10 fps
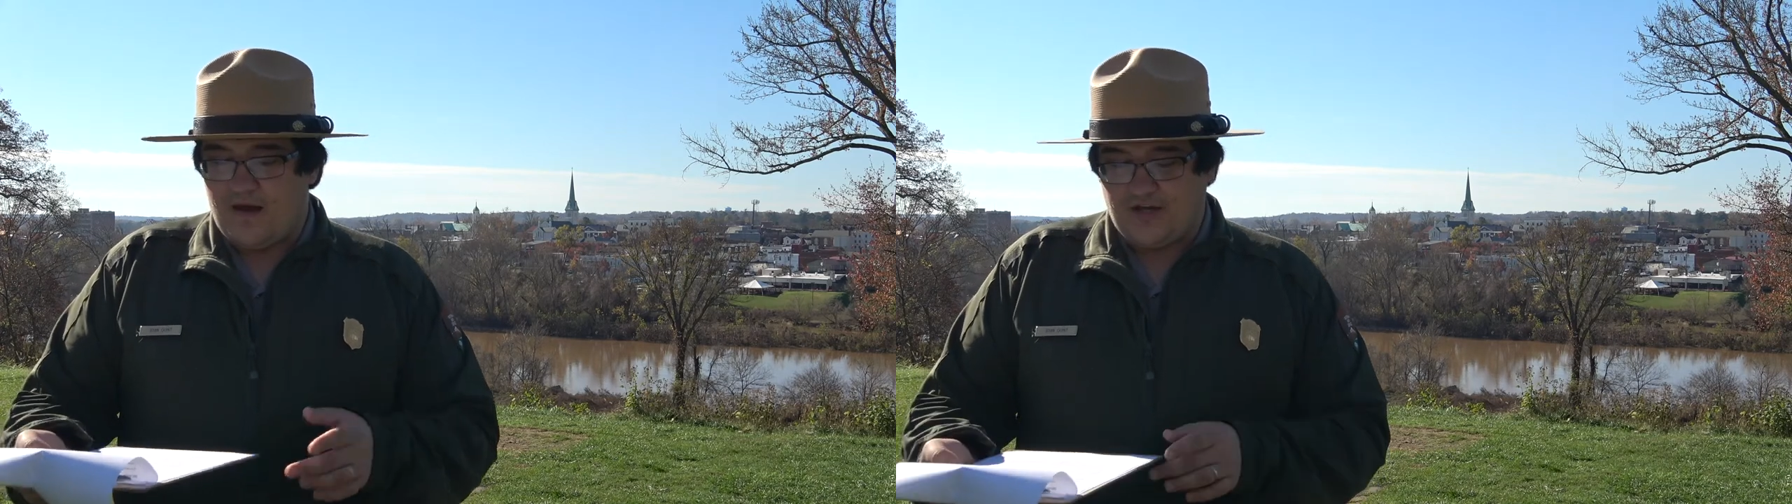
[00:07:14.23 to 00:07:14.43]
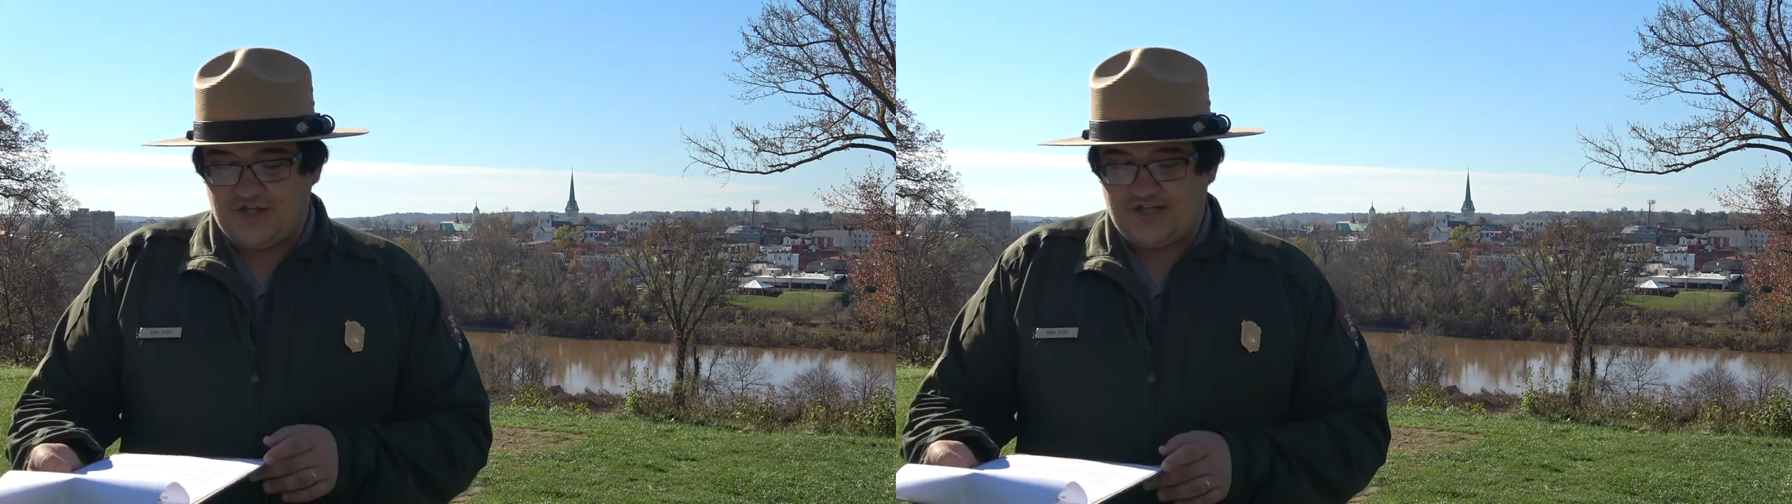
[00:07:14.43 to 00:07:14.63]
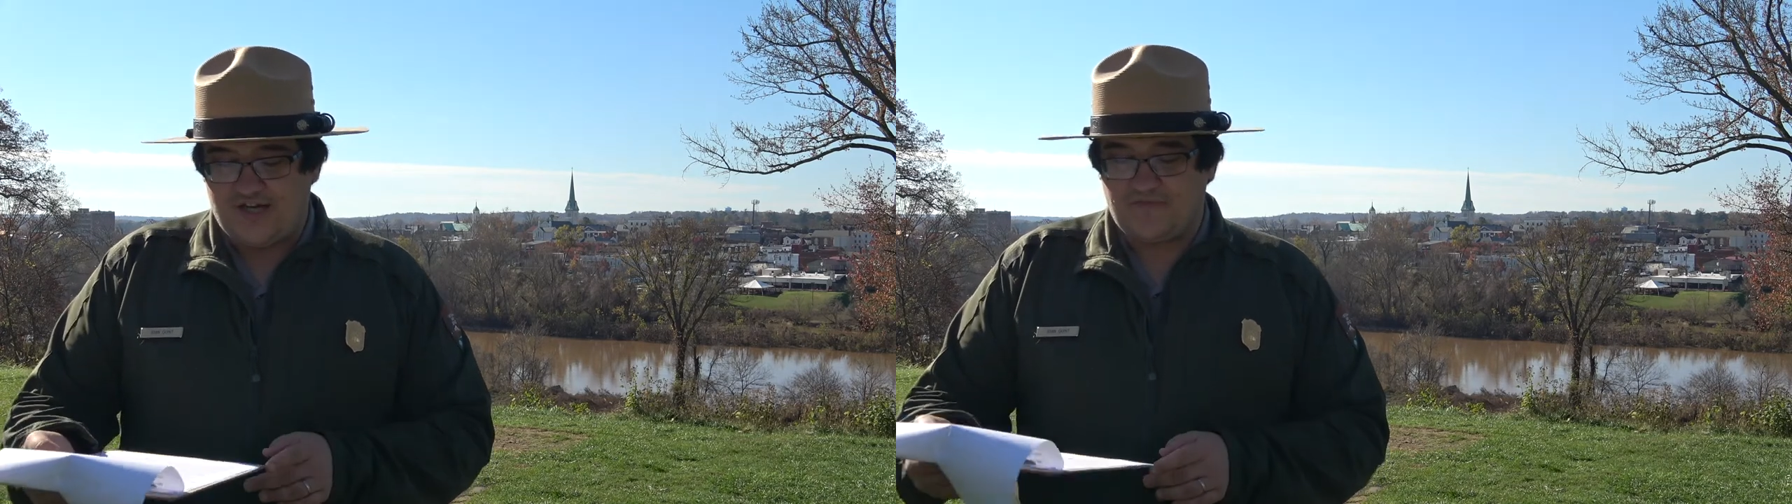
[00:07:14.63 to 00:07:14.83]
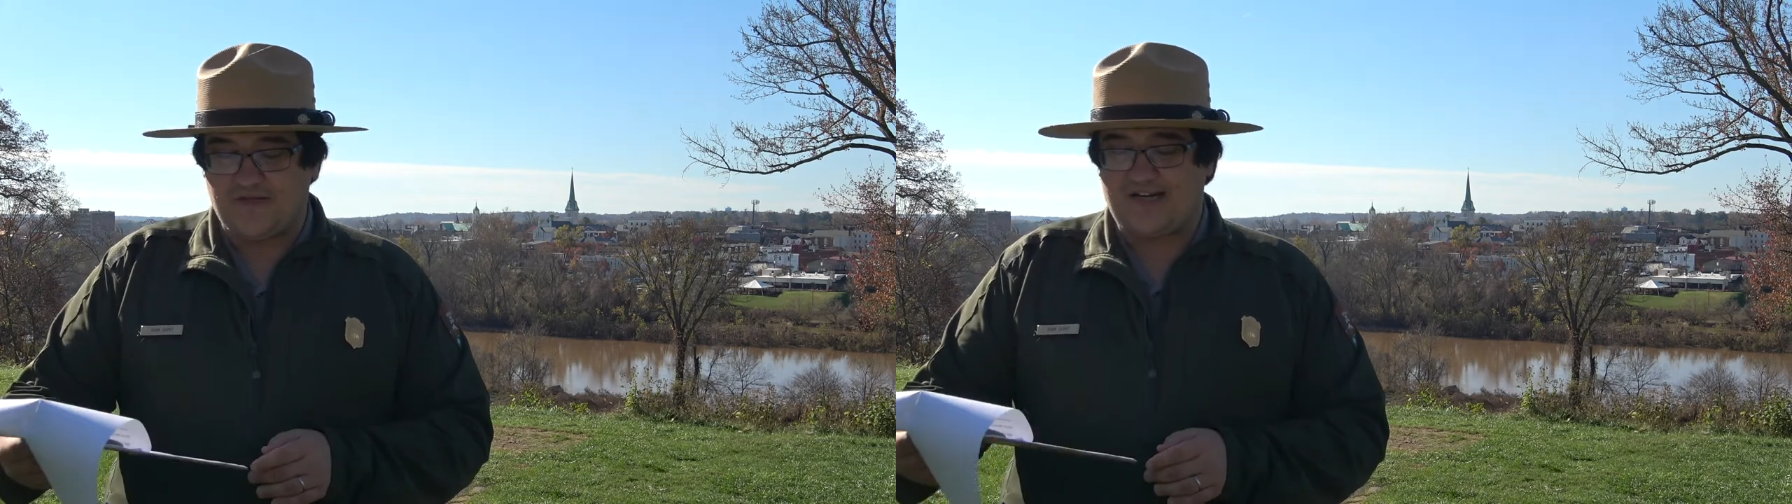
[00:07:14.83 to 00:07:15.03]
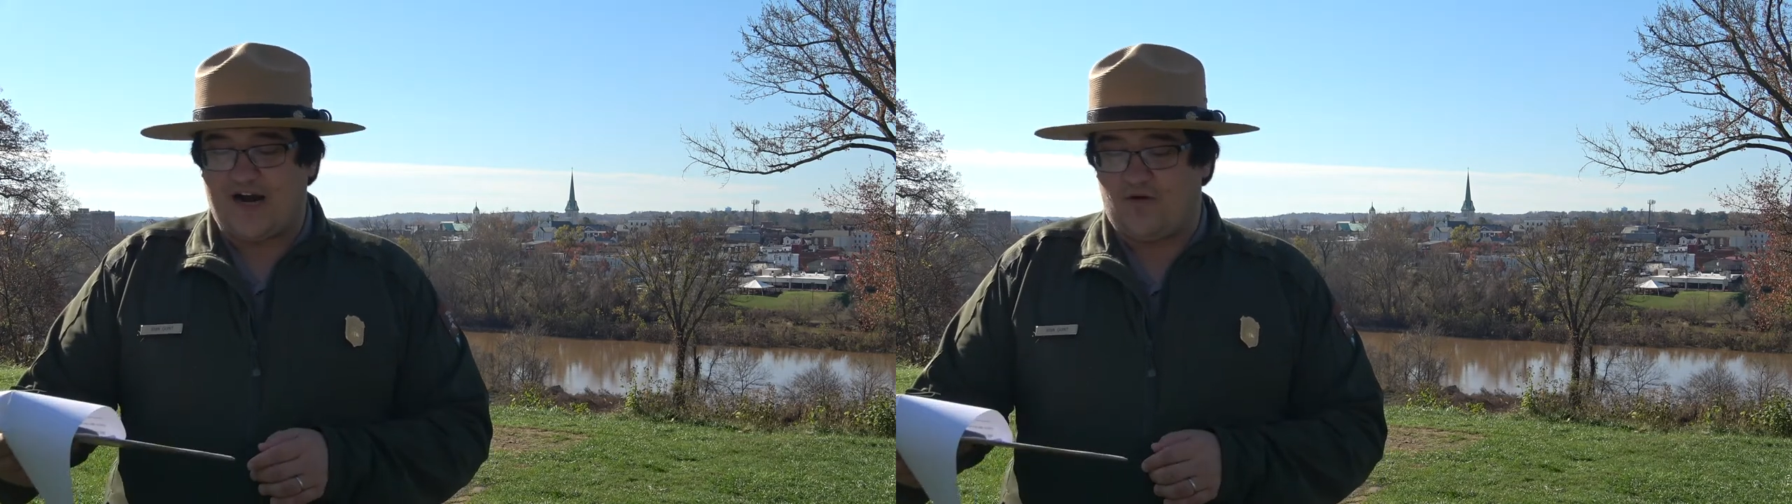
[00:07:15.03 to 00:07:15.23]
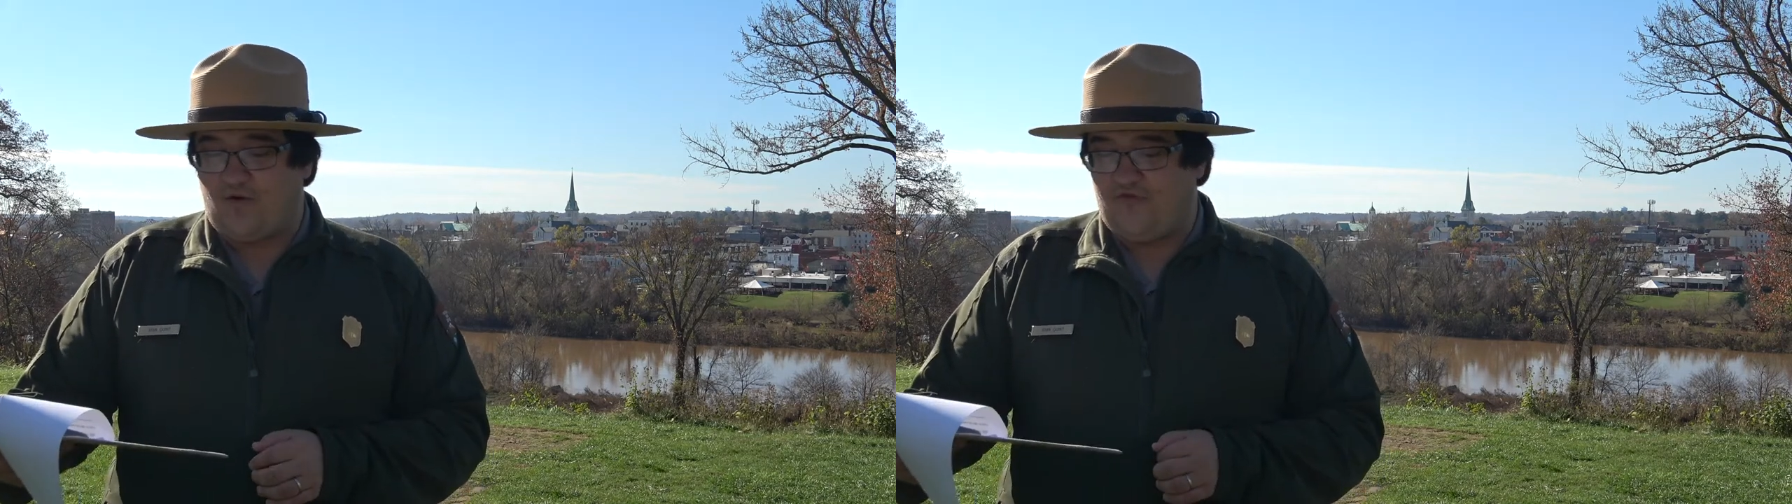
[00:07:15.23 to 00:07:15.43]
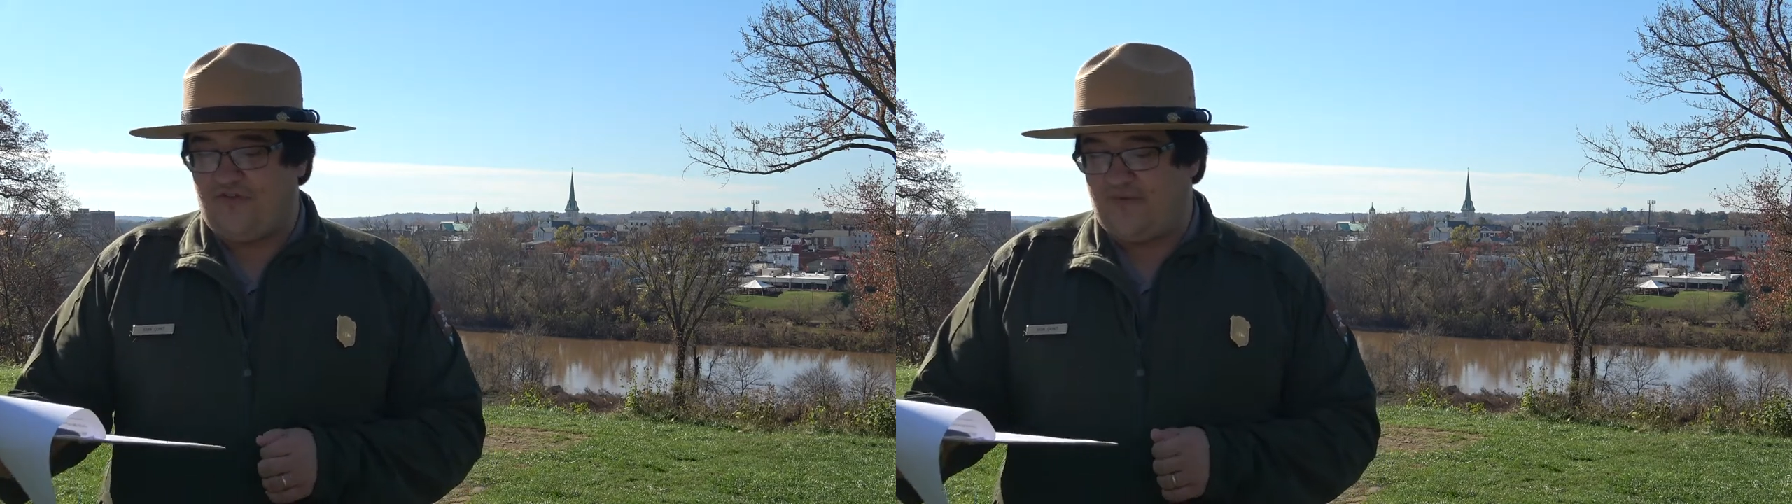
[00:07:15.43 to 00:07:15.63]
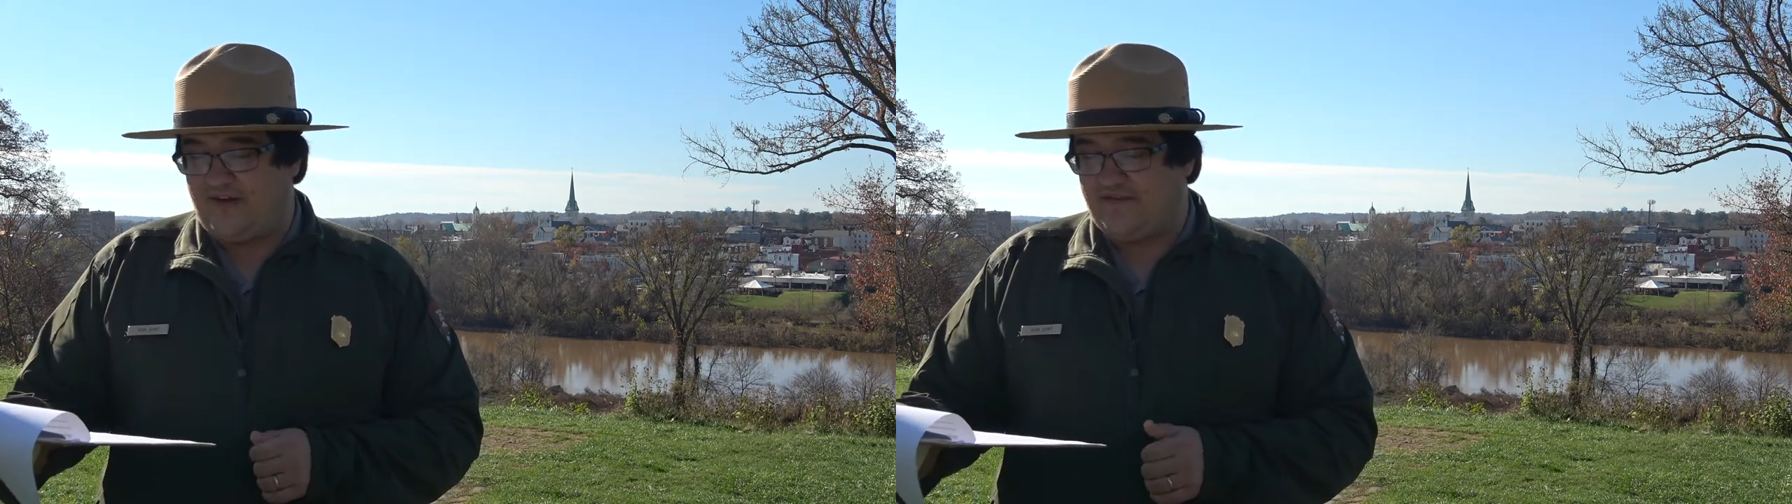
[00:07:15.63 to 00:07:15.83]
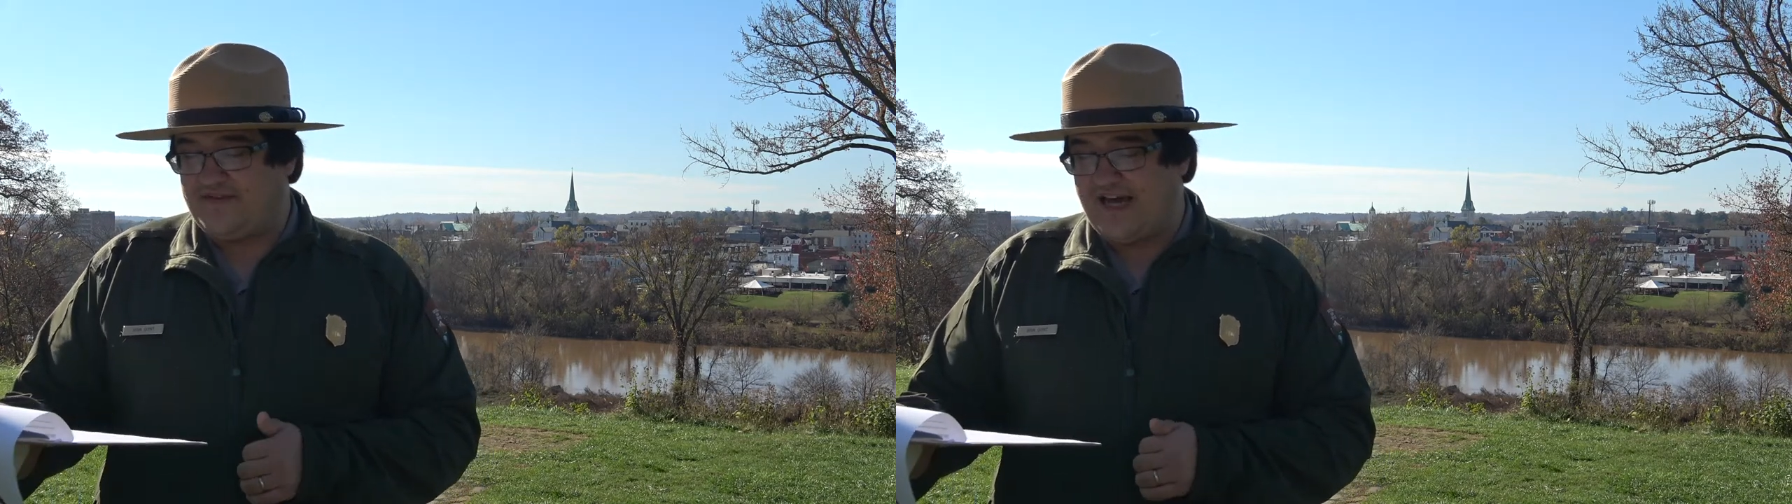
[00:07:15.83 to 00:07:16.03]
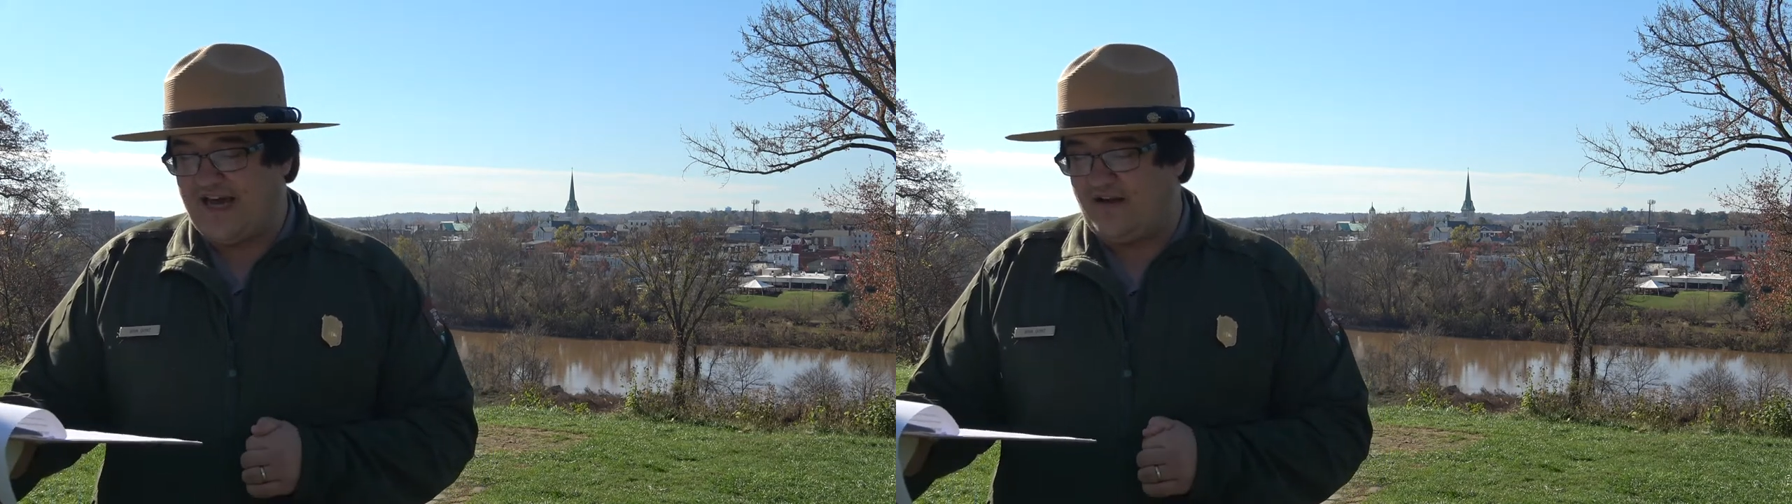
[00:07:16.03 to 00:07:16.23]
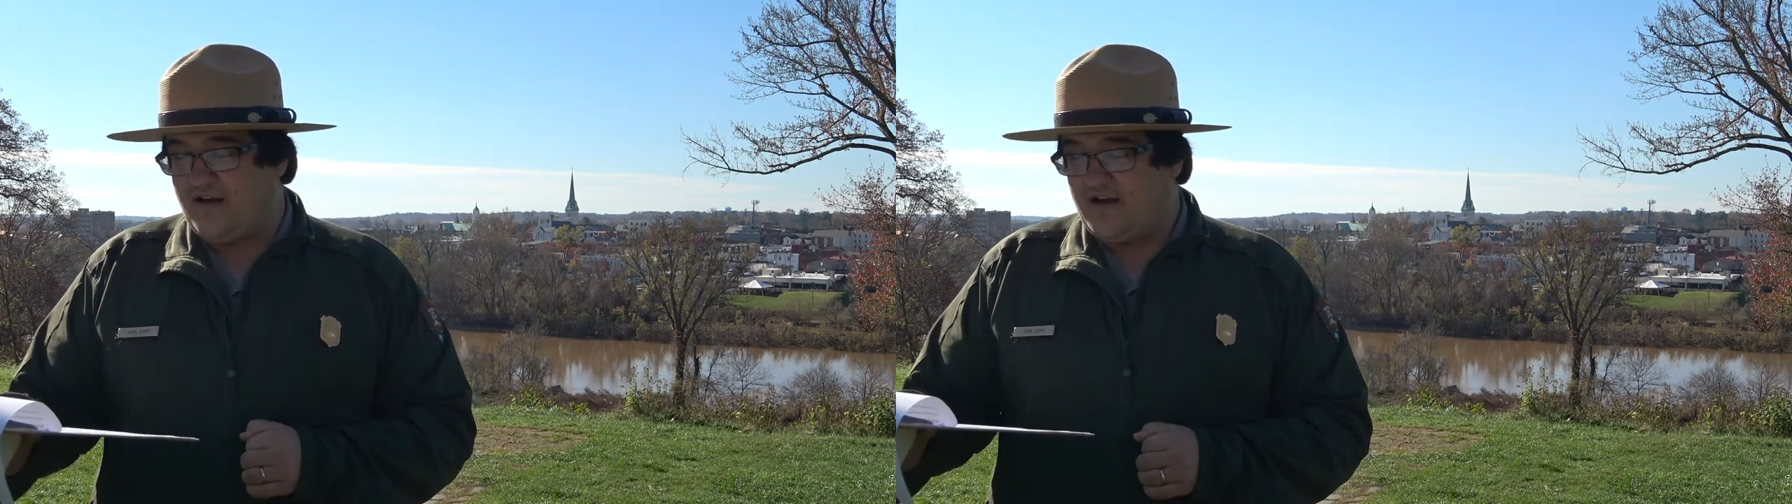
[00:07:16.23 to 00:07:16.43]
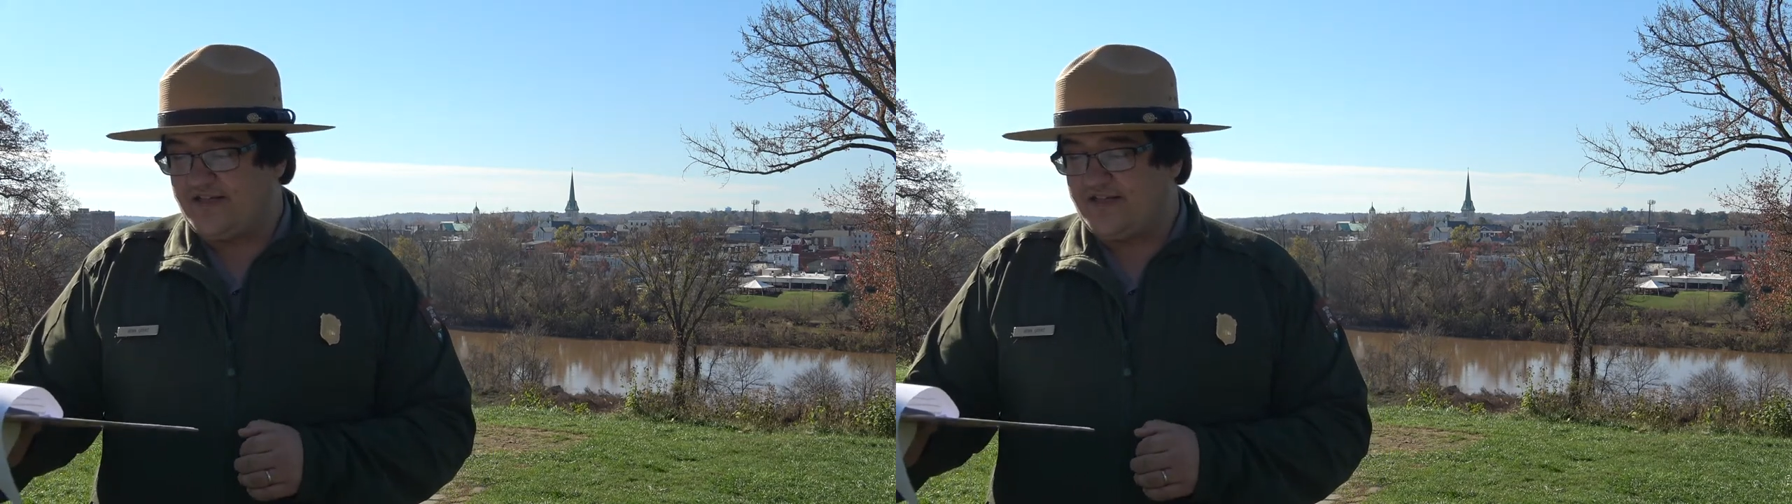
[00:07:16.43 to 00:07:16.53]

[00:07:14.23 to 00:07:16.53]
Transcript: And she says, beside her own family of 10,